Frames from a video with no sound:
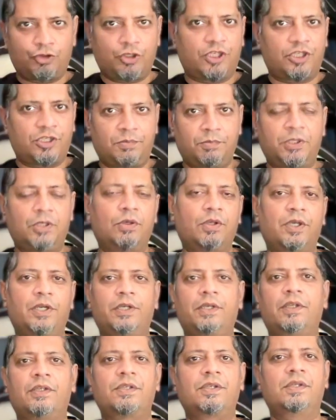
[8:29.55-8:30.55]
Trust me on
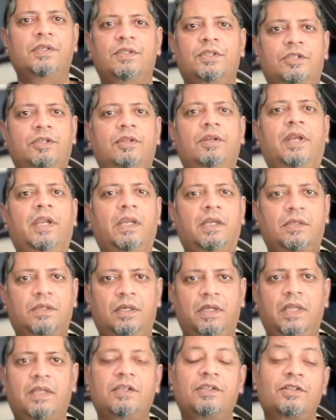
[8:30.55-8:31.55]
it. It's great,
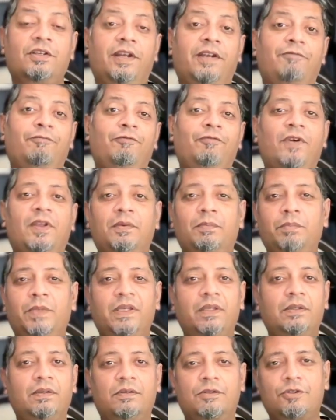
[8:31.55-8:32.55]
and it's great fun
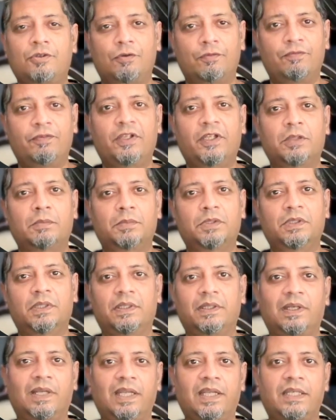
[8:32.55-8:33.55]
being so flickable
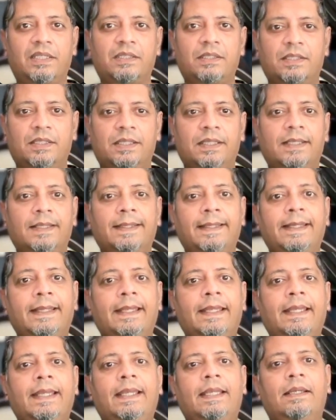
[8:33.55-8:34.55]
and light.
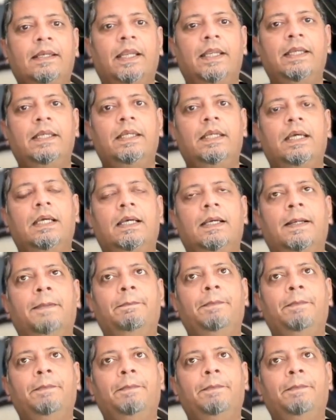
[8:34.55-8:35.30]
Right?